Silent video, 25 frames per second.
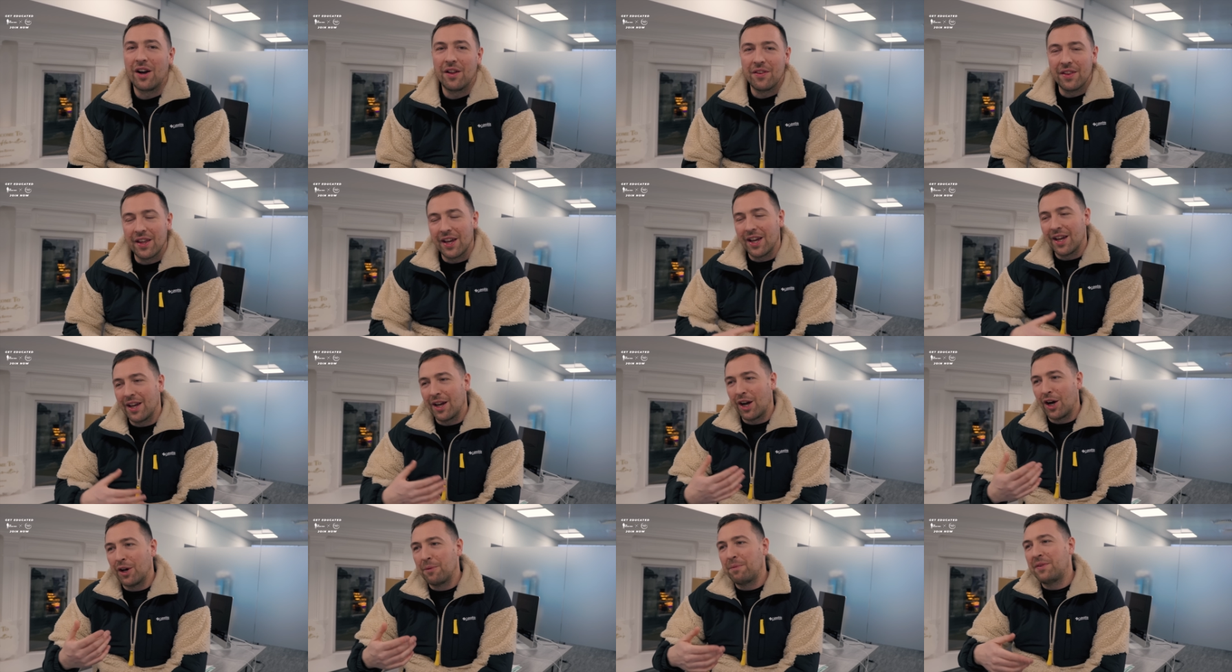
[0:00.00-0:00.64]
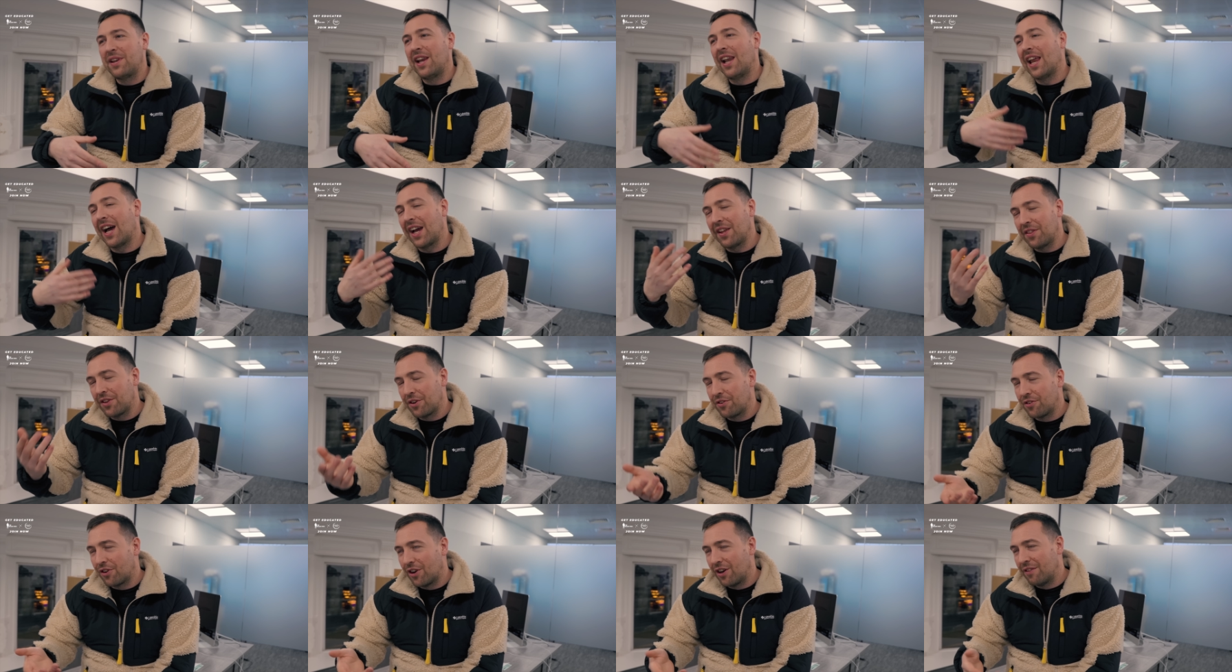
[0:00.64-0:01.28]
got there. I delayed
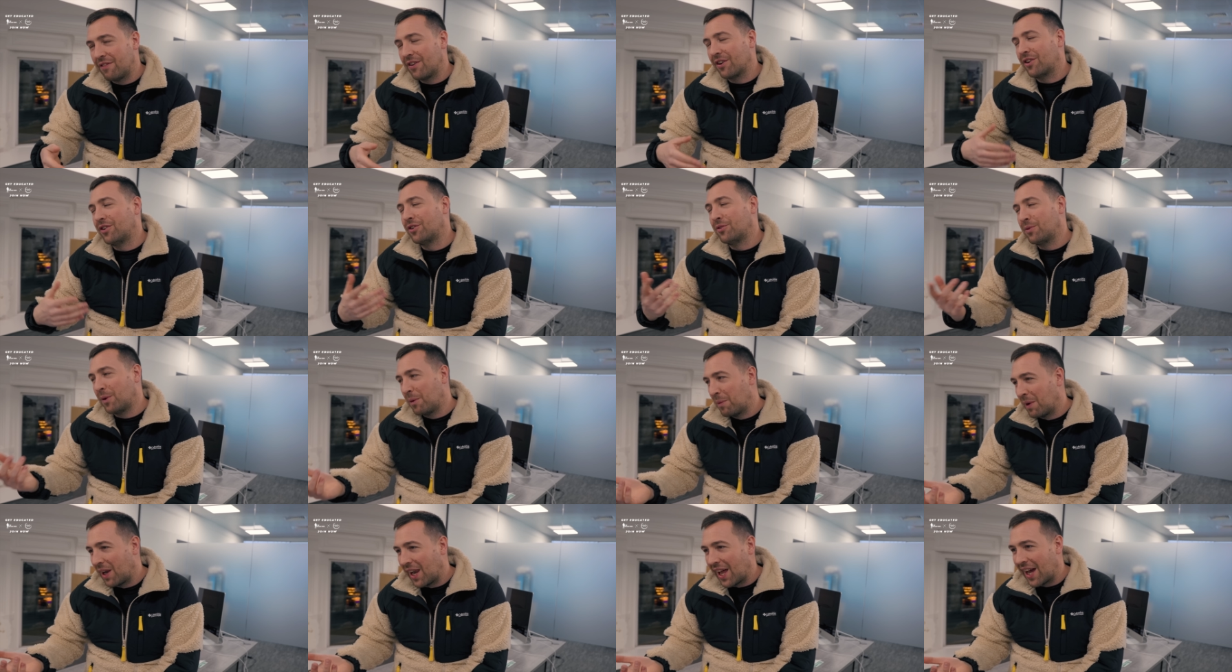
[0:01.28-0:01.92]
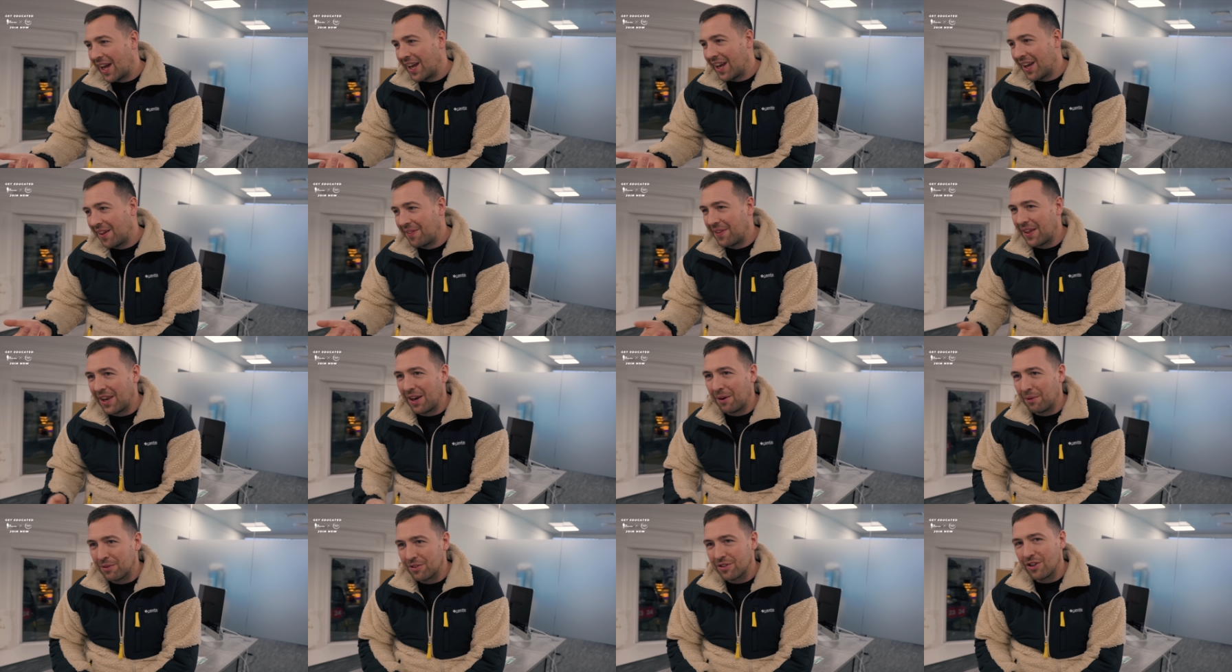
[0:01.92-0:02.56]
the driver because we were late, and
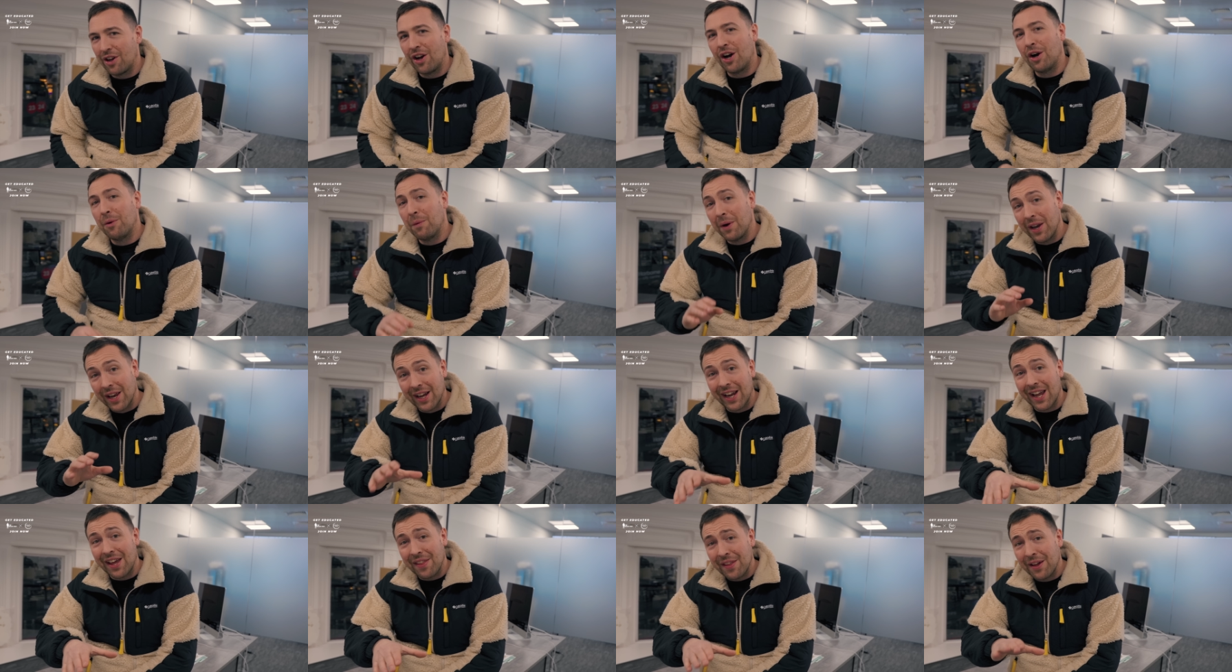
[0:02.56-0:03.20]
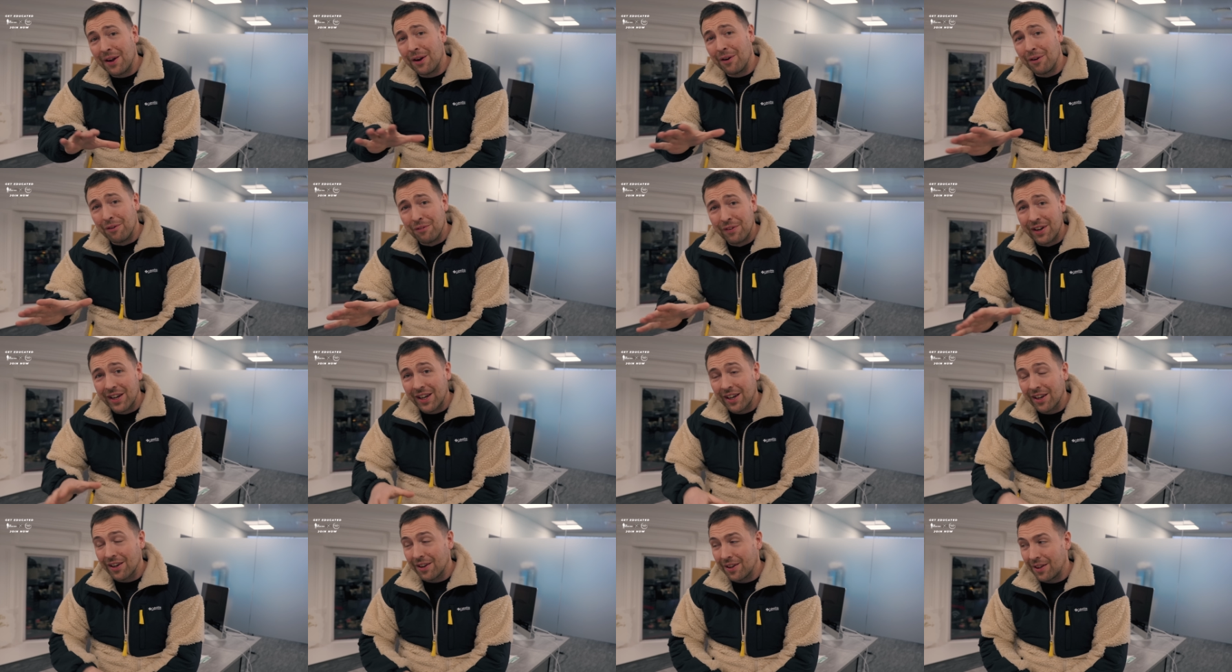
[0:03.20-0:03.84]
then I was like, oh, when I get there, I'll
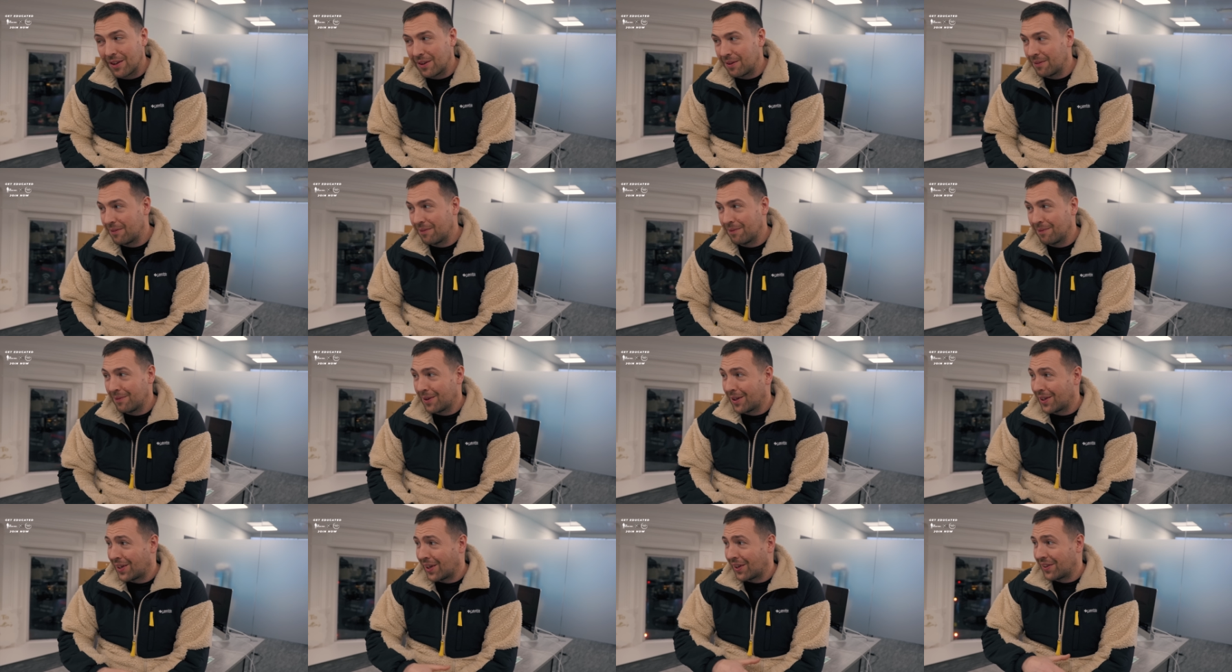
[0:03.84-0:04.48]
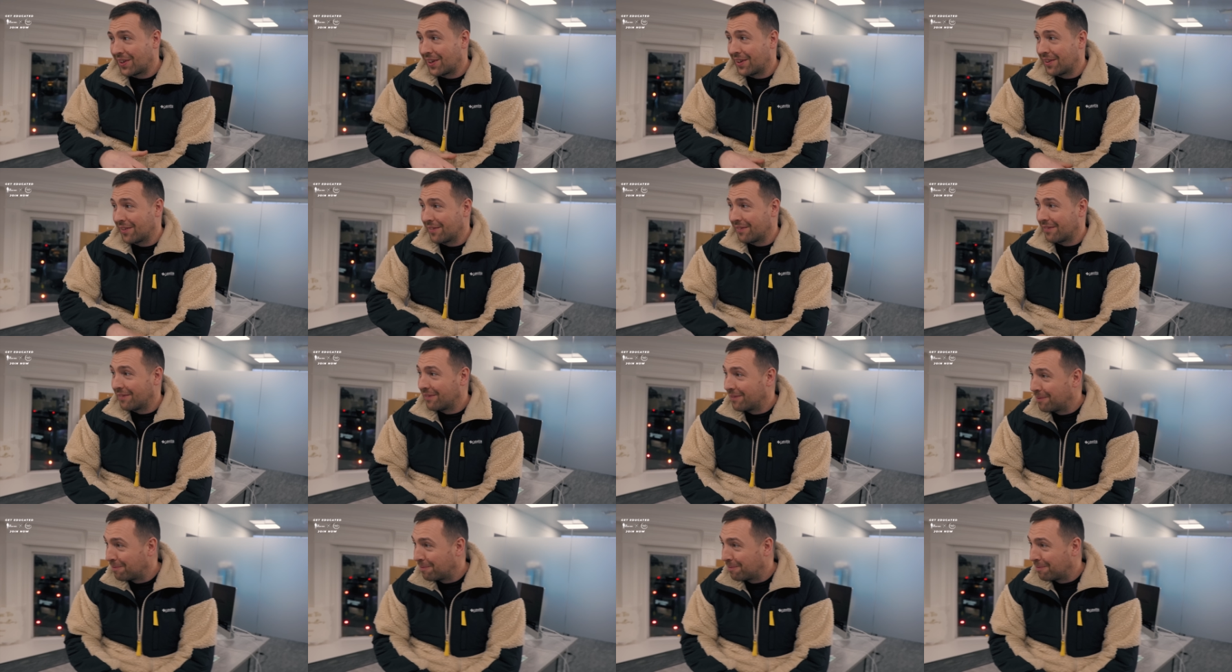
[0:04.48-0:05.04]
ring it, and I, I didn't.